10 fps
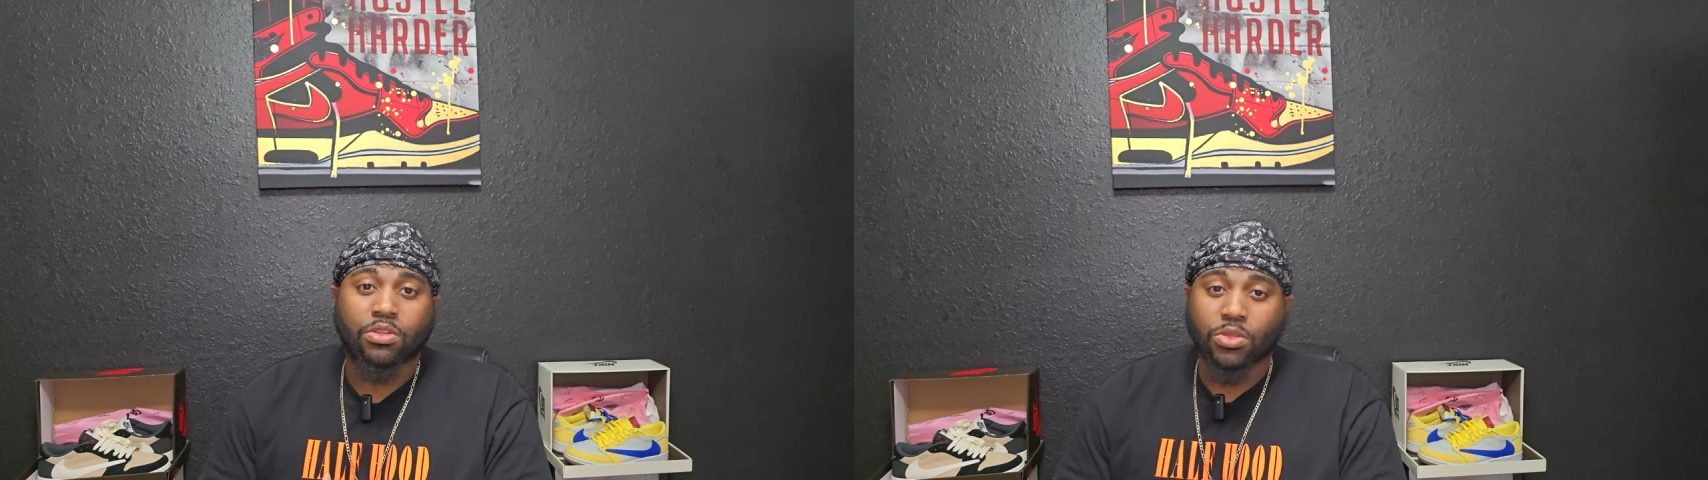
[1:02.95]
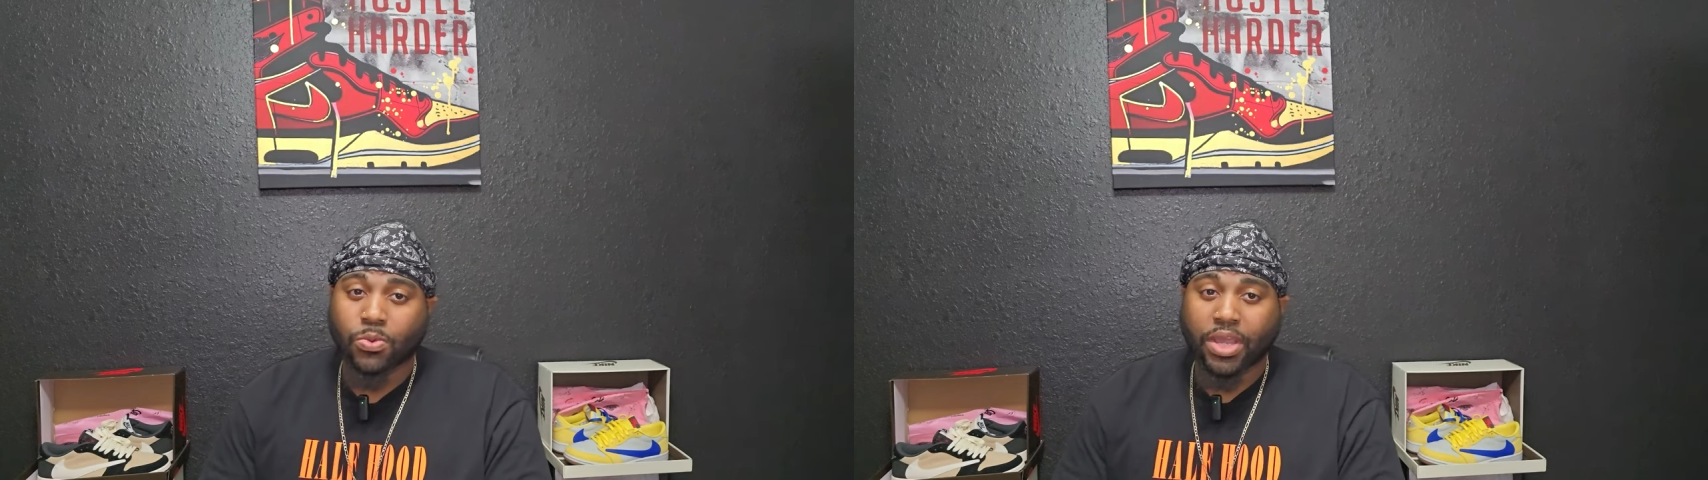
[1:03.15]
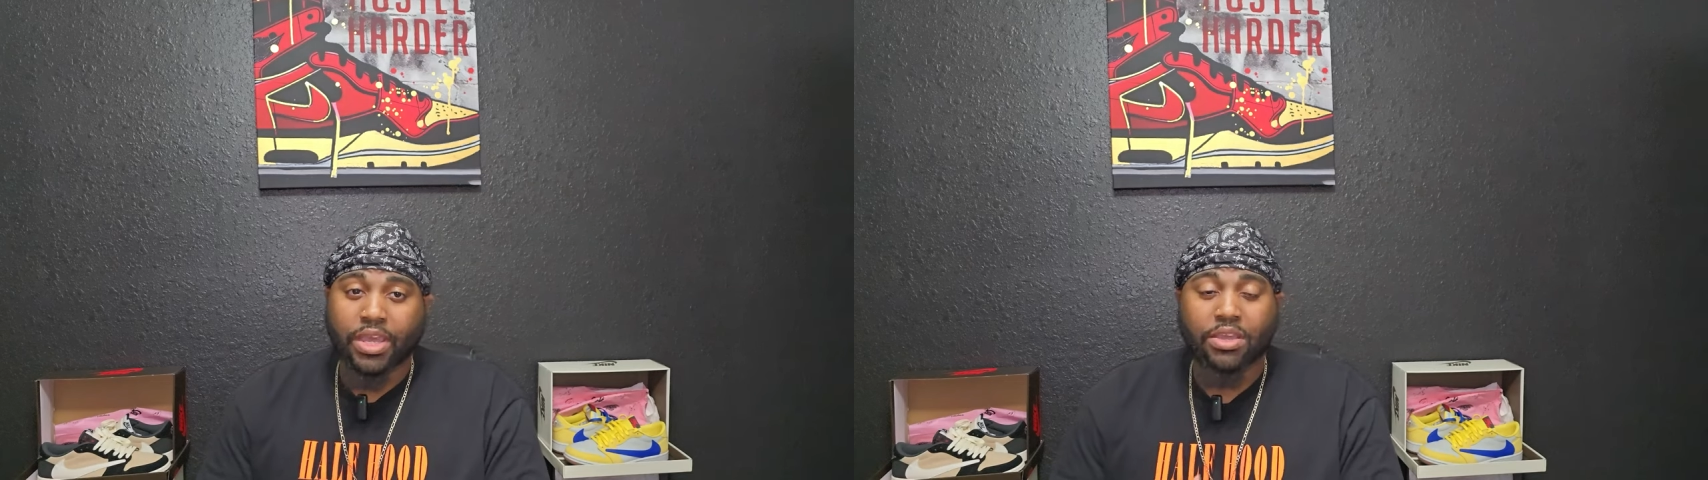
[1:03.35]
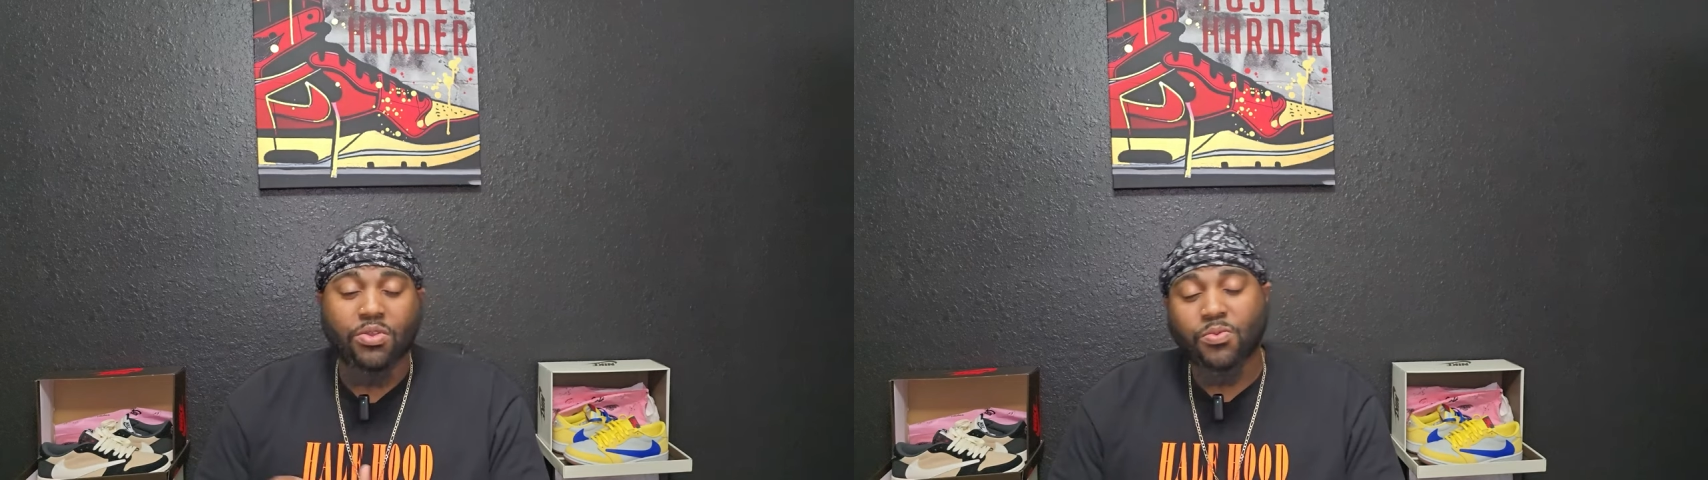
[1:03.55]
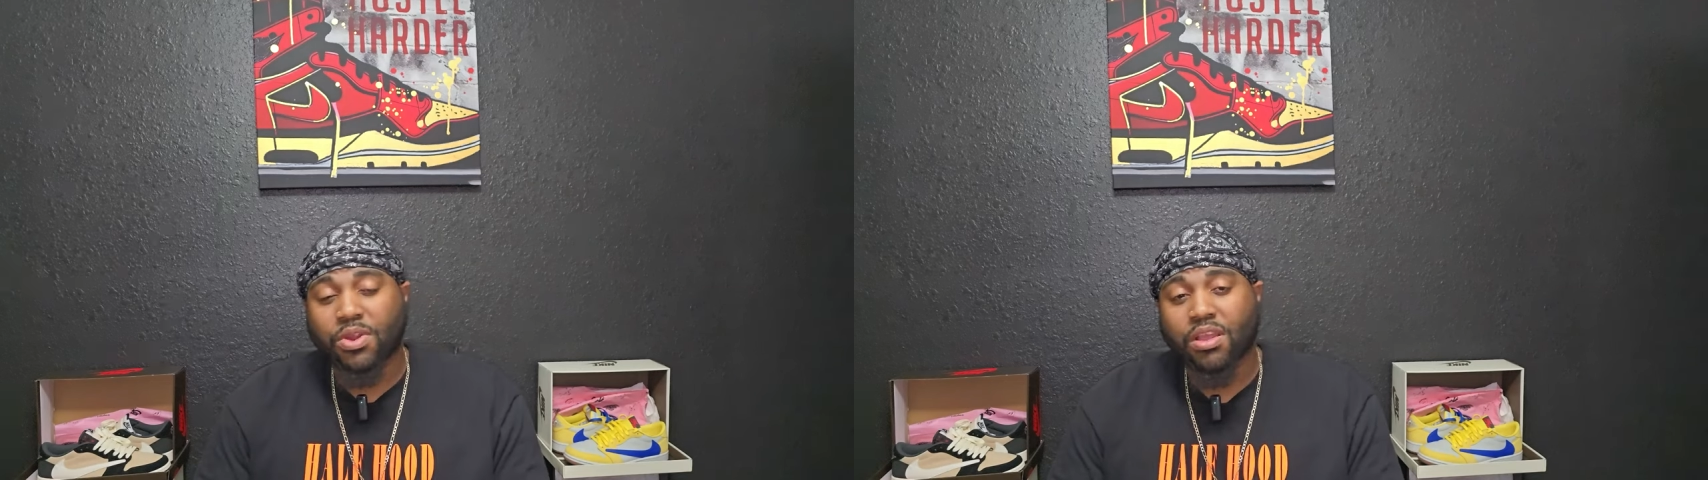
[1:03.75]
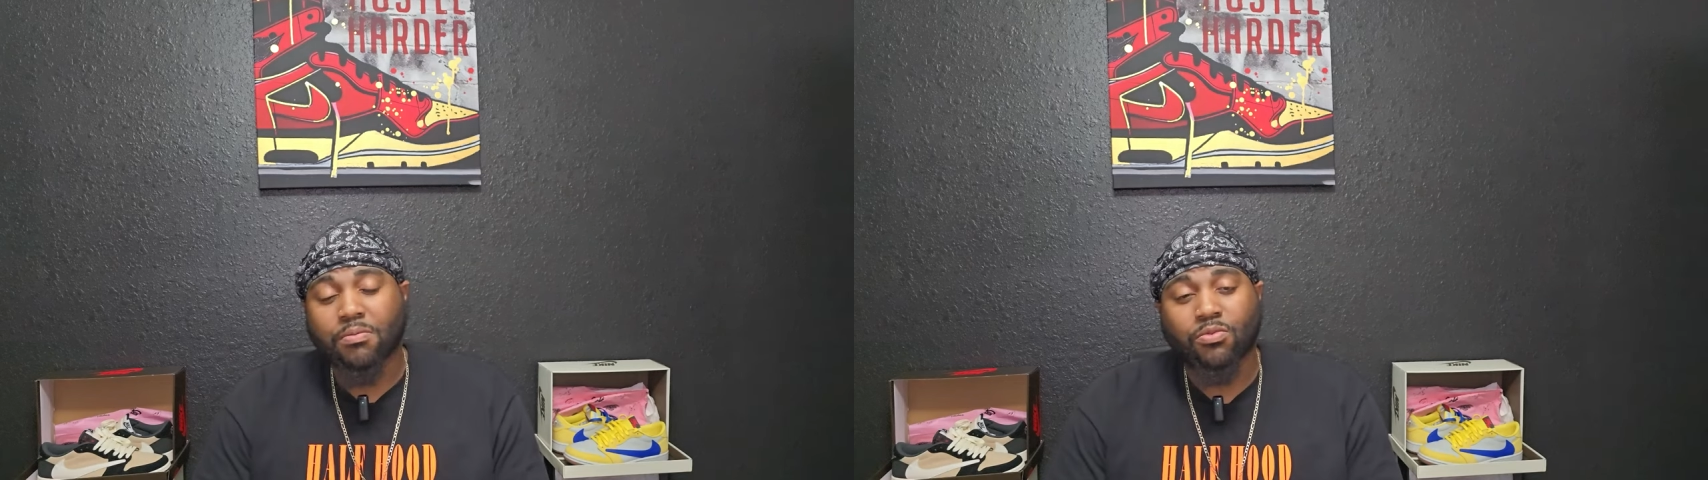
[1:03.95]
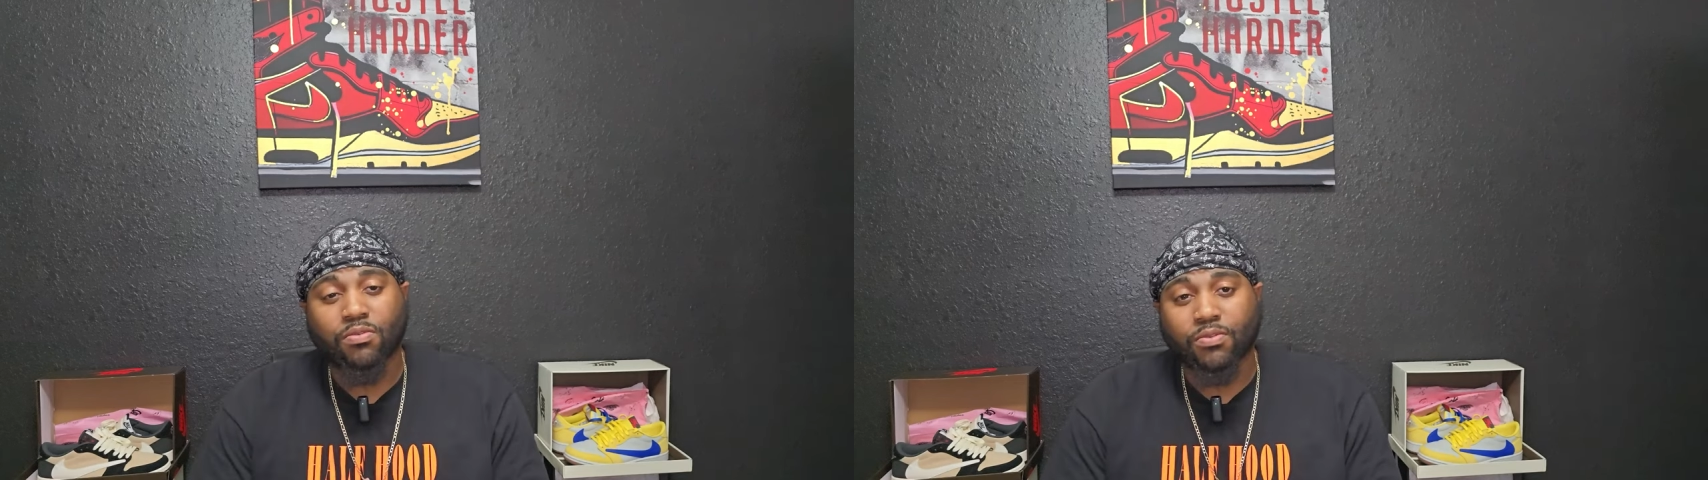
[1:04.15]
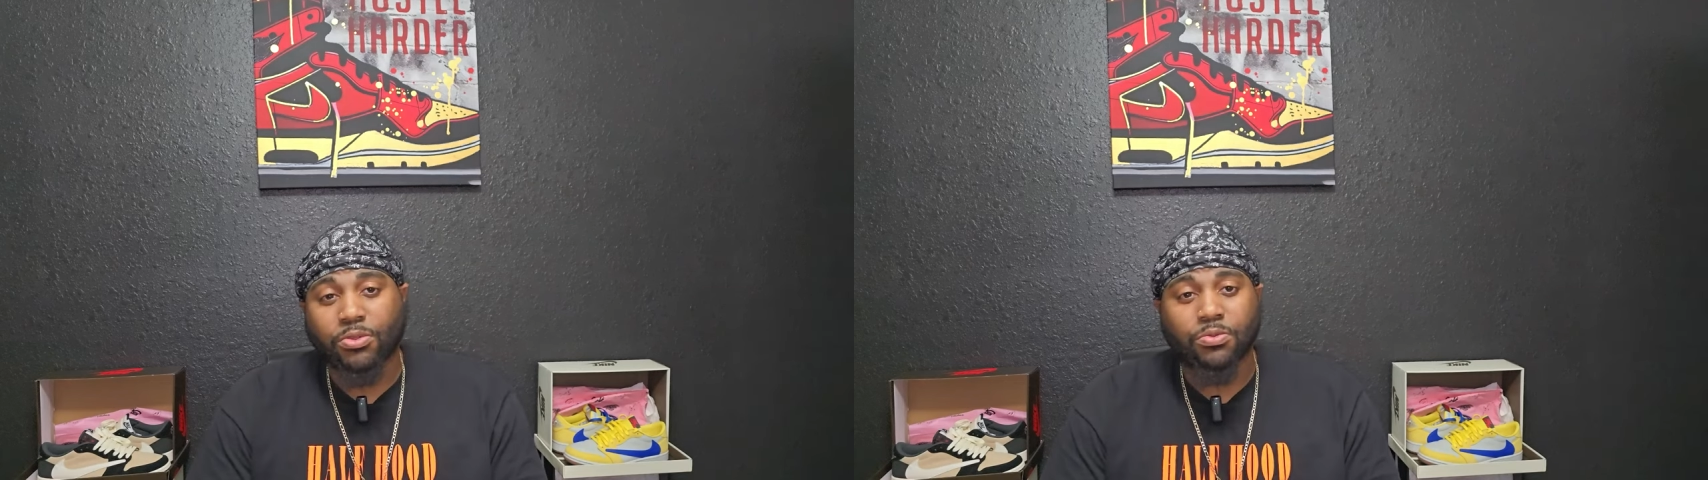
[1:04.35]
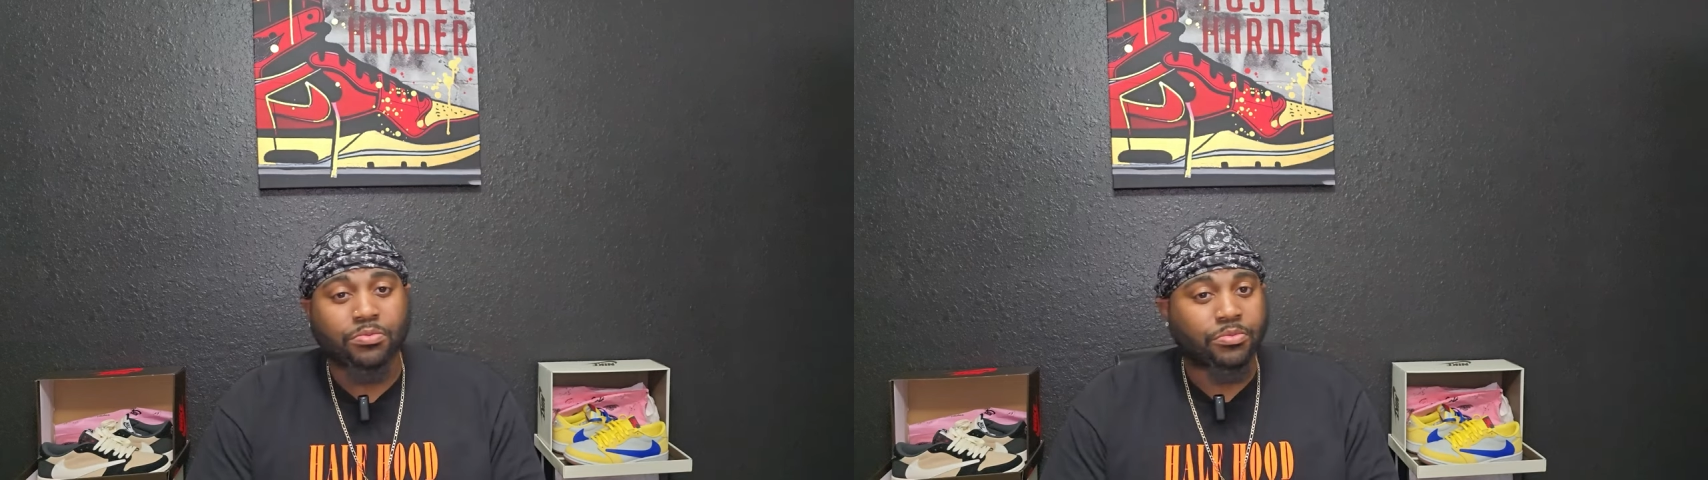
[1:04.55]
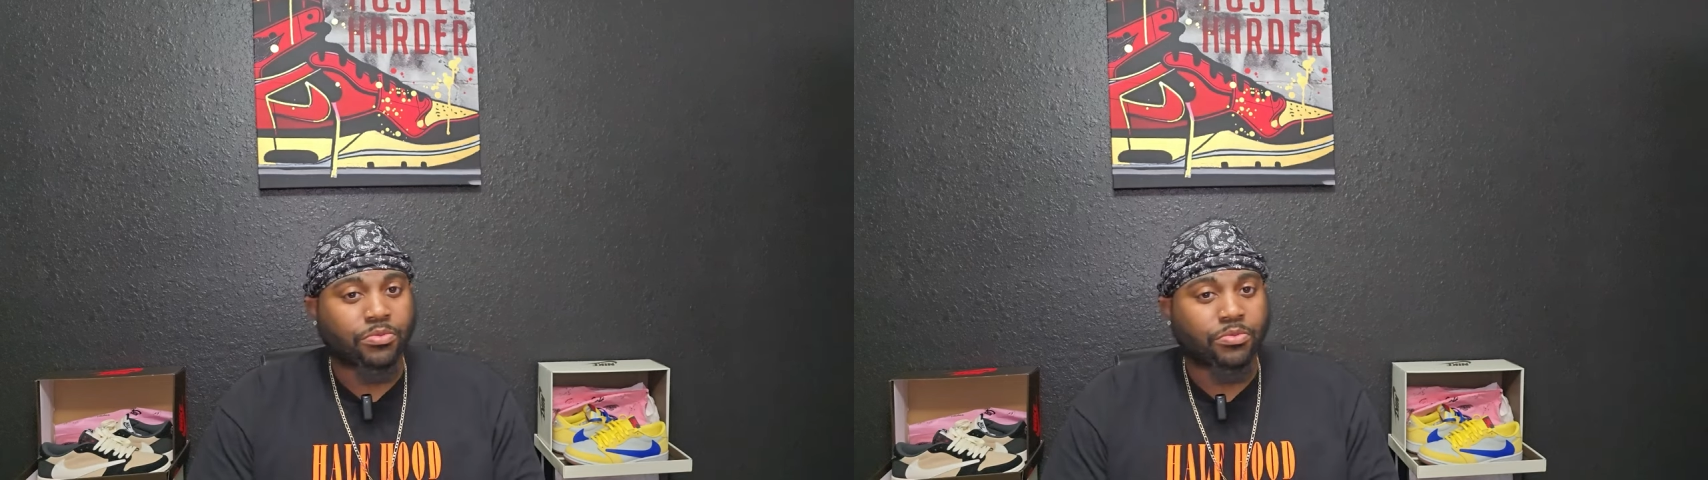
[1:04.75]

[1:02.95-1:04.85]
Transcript: UA rep review.